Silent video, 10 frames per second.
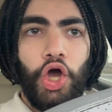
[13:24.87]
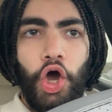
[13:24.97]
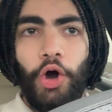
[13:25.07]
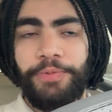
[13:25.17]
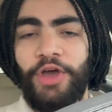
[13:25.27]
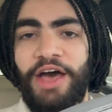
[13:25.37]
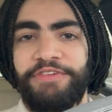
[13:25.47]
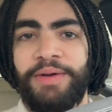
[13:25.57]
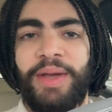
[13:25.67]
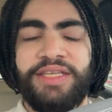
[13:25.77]
Hope you have
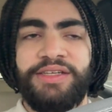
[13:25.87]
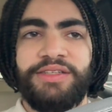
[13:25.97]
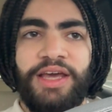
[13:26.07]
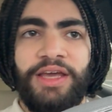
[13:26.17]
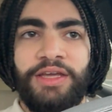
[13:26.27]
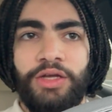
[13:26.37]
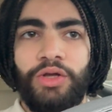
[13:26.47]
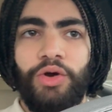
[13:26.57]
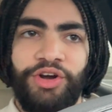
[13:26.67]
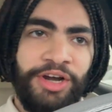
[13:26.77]
an amazing day
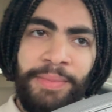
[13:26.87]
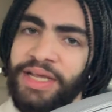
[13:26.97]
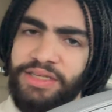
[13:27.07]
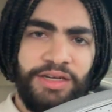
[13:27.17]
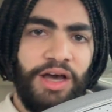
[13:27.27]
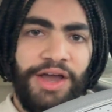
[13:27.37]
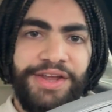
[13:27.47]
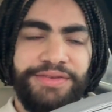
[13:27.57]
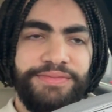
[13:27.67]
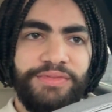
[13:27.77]
or an amazing night.
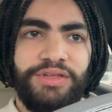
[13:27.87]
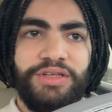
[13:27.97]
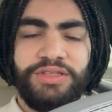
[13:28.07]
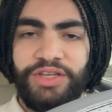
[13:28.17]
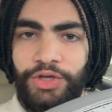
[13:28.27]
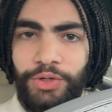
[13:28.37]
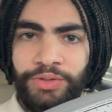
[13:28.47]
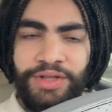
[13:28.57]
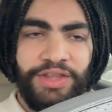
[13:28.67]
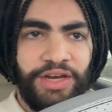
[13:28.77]
See you
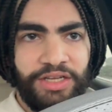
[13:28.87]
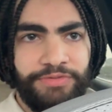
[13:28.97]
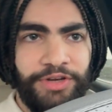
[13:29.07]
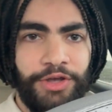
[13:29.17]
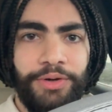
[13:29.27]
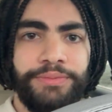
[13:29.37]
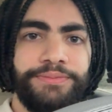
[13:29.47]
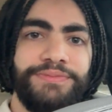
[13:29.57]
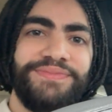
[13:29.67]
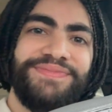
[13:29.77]
in the next video.
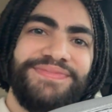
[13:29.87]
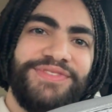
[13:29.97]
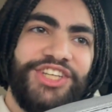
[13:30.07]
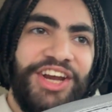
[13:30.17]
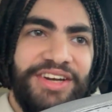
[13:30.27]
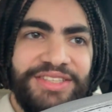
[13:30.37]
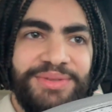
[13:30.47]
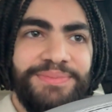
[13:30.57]
Cheers.